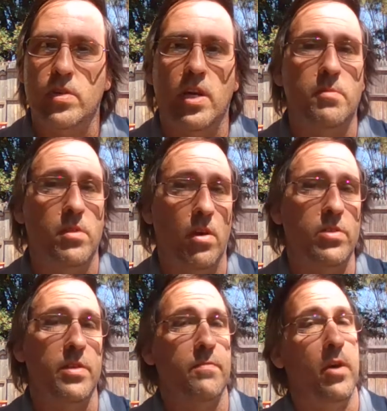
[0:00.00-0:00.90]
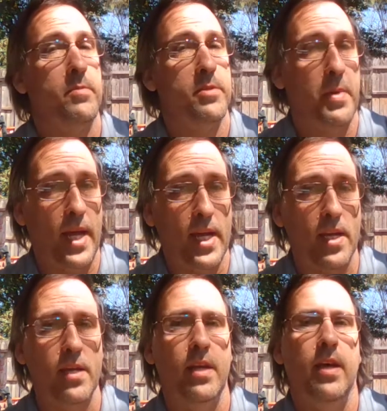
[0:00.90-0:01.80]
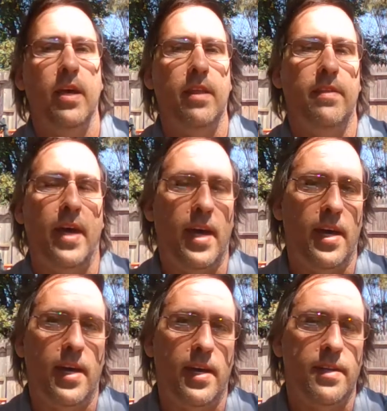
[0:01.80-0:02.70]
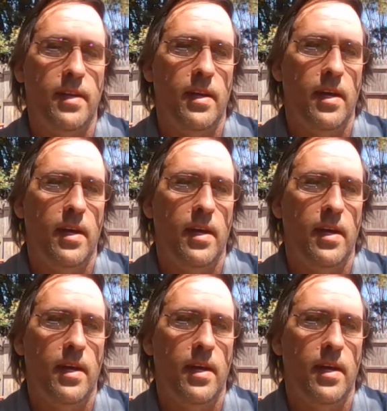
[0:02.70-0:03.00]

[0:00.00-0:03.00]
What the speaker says: comes largely from Spain, that